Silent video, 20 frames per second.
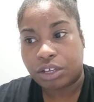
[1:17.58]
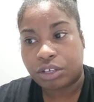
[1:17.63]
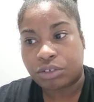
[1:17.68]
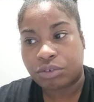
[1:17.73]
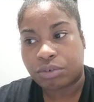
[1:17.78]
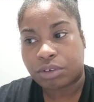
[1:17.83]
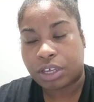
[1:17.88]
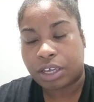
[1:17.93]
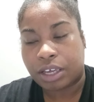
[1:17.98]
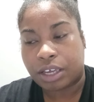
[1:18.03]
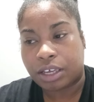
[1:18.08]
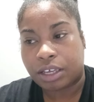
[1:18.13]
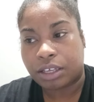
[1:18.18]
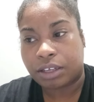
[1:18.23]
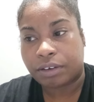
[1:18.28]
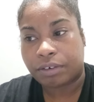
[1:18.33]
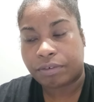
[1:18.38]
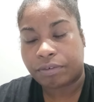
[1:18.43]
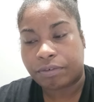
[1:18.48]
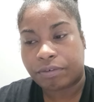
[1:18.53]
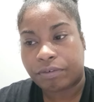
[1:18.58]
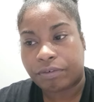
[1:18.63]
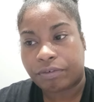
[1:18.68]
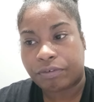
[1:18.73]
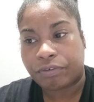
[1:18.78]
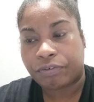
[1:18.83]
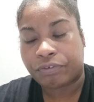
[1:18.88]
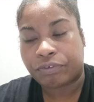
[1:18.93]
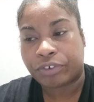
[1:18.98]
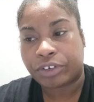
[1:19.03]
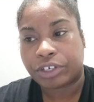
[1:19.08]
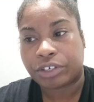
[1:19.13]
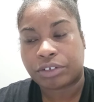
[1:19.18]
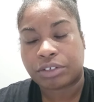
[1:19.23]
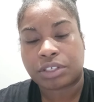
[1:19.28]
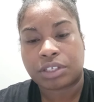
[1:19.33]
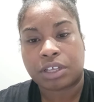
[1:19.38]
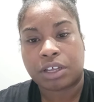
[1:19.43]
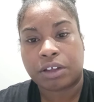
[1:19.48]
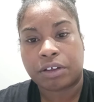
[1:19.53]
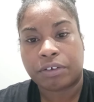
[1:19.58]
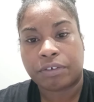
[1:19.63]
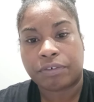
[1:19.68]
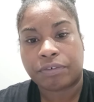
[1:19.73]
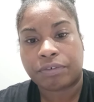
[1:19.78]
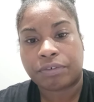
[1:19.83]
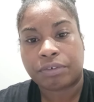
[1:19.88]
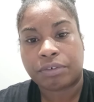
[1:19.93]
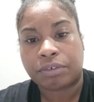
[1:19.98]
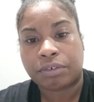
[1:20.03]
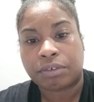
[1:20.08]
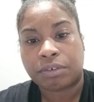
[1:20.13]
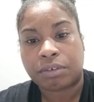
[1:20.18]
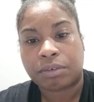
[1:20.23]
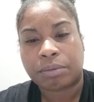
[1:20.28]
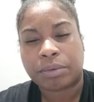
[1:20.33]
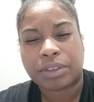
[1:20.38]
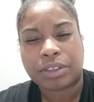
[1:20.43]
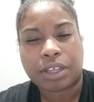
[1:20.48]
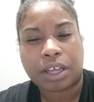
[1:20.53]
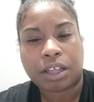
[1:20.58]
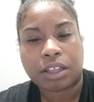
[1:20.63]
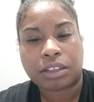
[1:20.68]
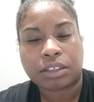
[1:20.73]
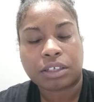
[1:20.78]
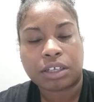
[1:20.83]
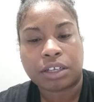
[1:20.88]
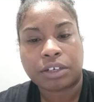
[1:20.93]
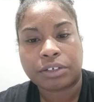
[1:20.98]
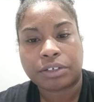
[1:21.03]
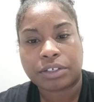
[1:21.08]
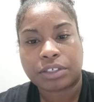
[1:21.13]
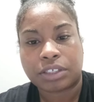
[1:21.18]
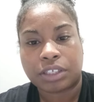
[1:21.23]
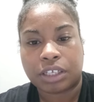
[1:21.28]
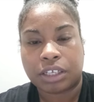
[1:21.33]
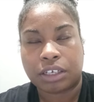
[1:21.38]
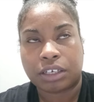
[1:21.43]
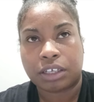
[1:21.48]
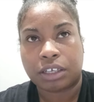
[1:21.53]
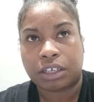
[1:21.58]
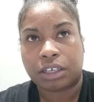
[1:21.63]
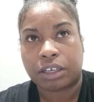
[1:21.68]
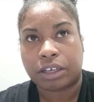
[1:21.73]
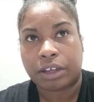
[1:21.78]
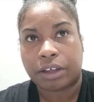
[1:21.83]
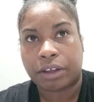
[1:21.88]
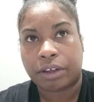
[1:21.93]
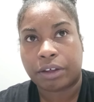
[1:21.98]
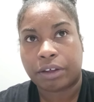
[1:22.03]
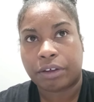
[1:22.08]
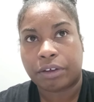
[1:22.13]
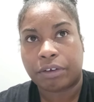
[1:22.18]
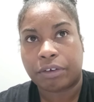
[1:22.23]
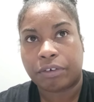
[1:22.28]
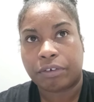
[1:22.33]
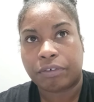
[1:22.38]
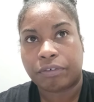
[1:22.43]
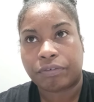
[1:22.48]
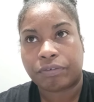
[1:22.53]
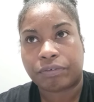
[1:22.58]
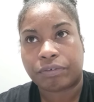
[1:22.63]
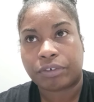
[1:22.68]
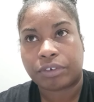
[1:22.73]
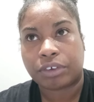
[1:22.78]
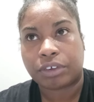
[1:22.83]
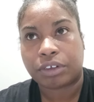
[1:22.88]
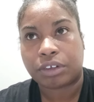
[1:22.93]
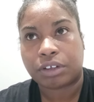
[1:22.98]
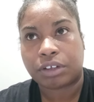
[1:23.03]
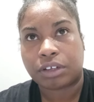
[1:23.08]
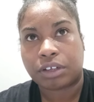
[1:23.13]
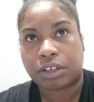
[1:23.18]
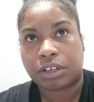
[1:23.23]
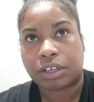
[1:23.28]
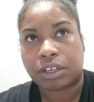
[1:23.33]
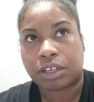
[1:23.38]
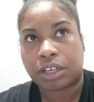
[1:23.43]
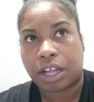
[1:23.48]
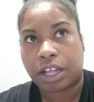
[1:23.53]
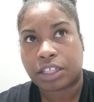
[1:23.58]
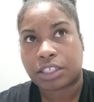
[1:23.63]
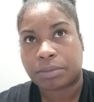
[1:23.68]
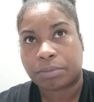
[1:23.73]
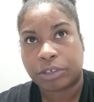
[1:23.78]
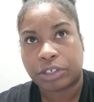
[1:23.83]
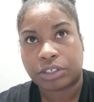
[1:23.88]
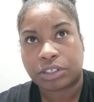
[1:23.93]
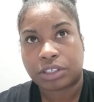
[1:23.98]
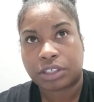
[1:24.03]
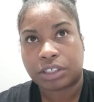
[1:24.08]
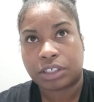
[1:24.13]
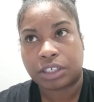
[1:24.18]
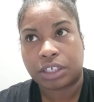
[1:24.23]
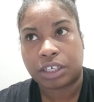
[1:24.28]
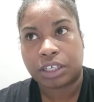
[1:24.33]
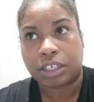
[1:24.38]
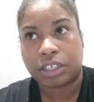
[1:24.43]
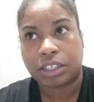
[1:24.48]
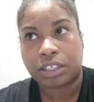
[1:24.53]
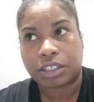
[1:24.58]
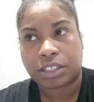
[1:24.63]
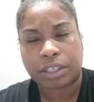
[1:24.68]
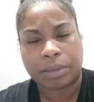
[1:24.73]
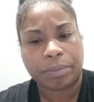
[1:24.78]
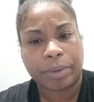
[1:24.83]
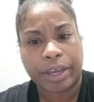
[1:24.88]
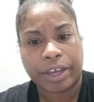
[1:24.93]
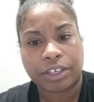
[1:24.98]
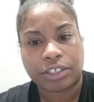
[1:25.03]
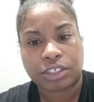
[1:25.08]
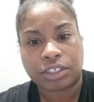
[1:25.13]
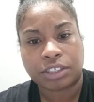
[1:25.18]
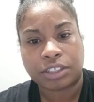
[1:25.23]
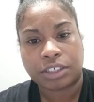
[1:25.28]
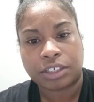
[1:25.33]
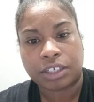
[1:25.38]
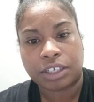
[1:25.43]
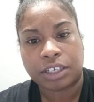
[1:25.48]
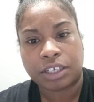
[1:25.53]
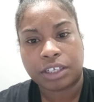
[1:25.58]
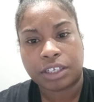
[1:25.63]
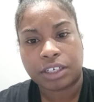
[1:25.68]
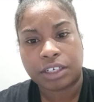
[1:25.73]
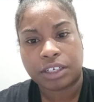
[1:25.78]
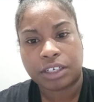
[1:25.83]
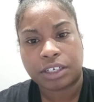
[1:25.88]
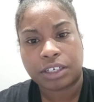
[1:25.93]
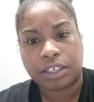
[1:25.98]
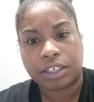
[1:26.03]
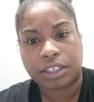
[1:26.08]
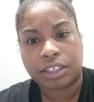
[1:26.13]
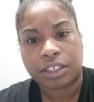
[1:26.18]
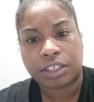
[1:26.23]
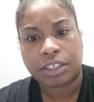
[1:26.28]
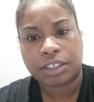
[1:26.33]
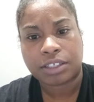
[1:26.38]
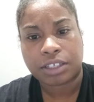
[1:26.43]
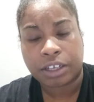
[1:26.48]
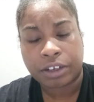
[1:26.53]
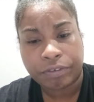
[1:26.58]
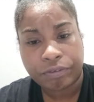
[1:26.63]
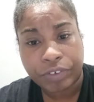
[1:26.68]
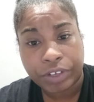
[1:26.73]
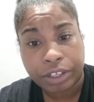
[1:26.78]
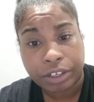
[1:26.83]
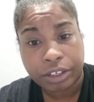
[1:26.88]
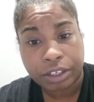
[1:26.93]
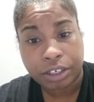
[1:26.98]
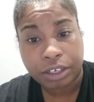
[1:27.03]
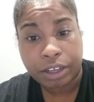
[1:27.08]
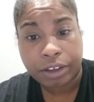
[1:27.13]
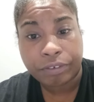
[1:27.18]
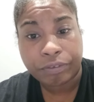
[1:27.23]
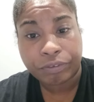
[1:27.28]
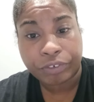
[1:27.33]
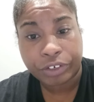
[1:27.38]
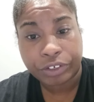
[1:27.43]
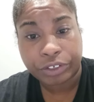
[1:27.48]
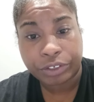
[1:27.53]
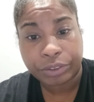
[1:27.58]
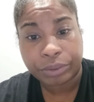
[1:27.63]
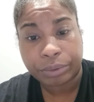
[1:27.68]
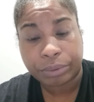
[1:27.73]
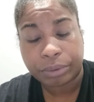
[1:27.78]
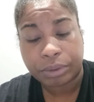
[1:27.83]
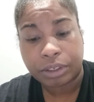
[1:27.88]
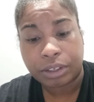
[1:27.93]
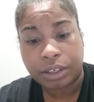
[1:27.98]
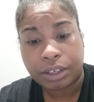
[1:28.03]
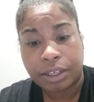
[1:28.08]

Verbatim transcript: you can't free yourself without the understanding of God's mercy and his compassion and his unfailing love for you.